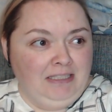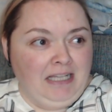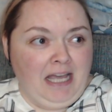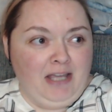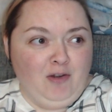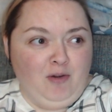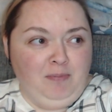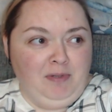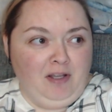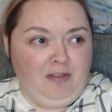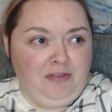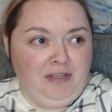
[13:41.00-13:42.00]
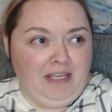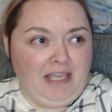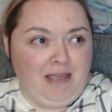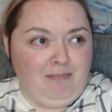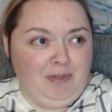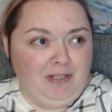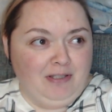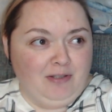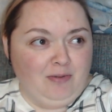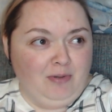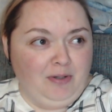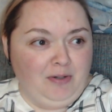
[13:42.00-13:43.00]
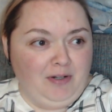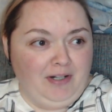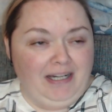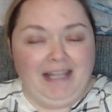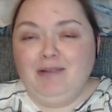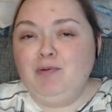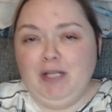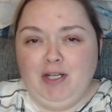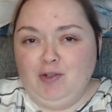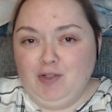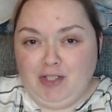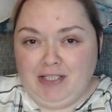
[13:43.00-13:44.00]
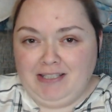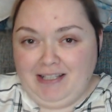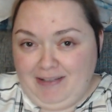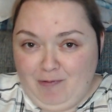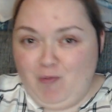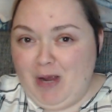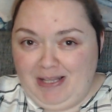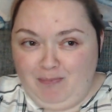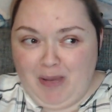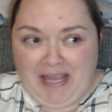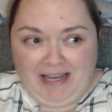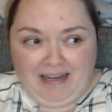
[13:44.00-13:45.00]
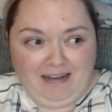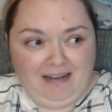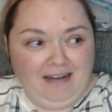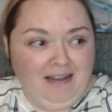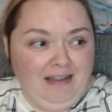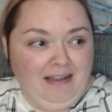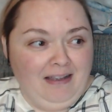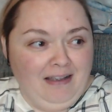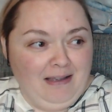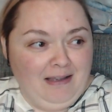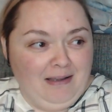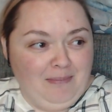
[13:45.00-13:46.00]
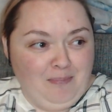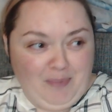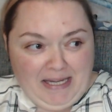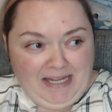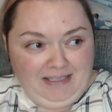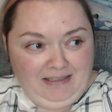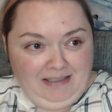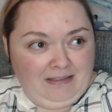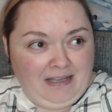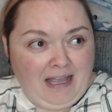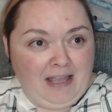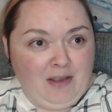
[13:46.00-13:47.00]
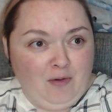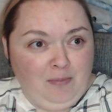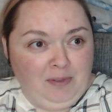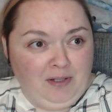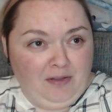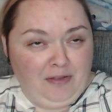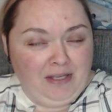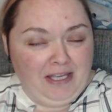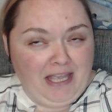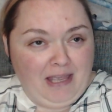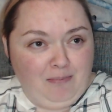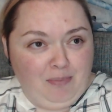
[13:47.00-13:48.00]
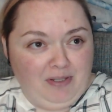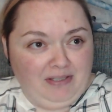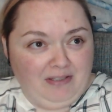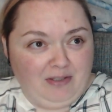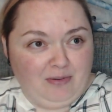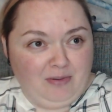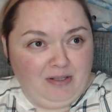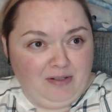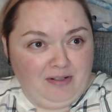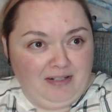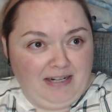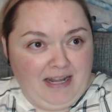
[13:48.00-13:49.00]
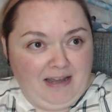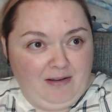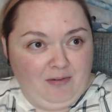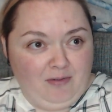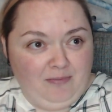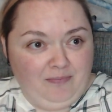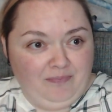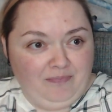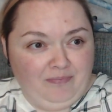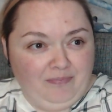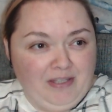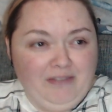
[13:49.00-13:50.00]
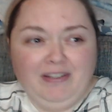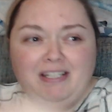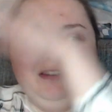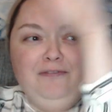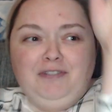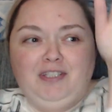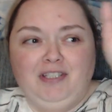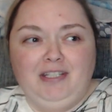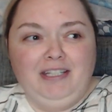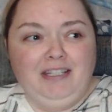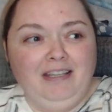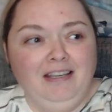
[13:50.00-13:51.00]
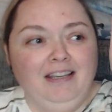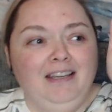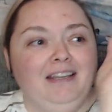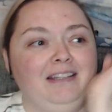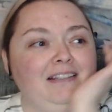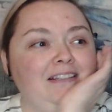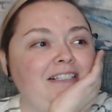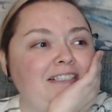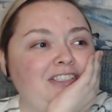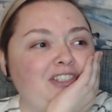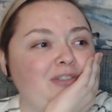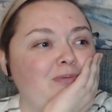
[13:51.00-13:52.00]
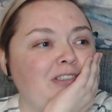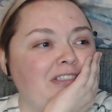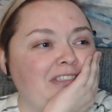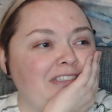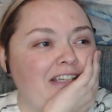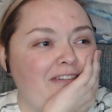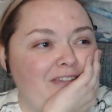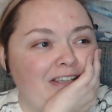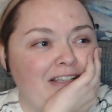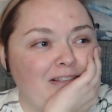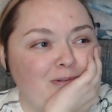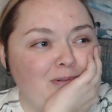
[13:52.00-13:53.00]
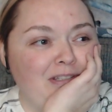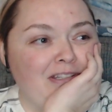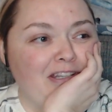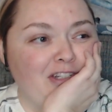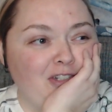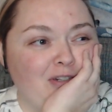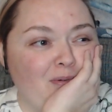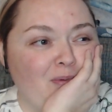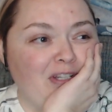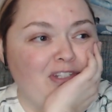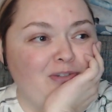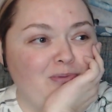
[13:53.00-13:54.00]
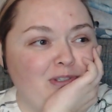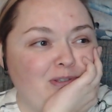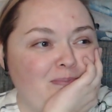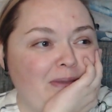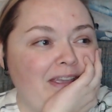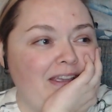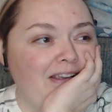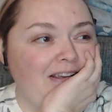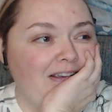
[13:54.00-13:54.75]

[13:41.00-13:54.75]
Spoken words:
I hope nothing happens to her. Like, we know she went back. But I hope nothing happens to her now. Even if she, at least she wasn't having hallucination when she was back.